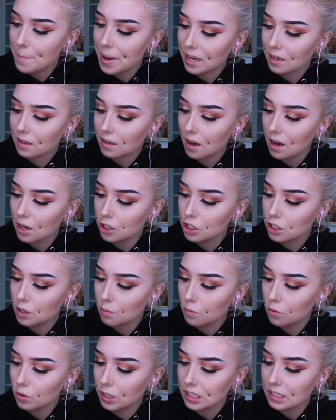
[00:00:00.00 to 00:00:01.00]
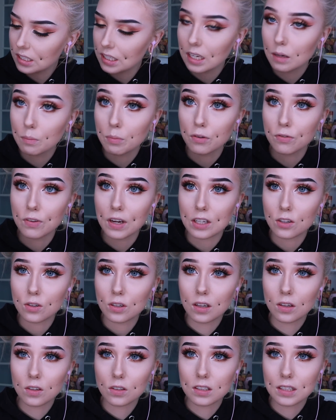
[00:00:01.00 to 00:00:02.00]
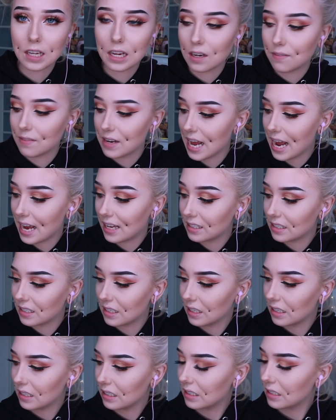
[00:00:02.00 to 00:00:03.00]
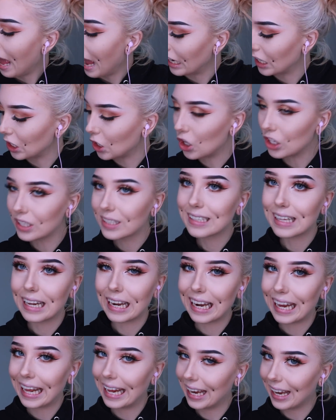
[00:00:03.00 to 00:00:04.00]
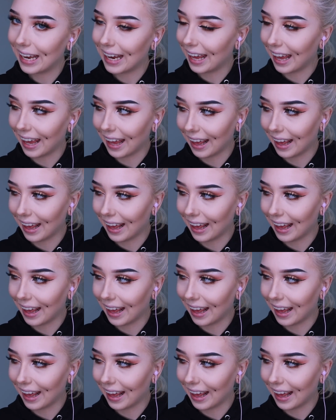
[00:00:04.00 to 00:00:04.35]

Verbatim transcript: Becca, Shimmering Skin Perfector. It looks kind of nasty because I lost the lid.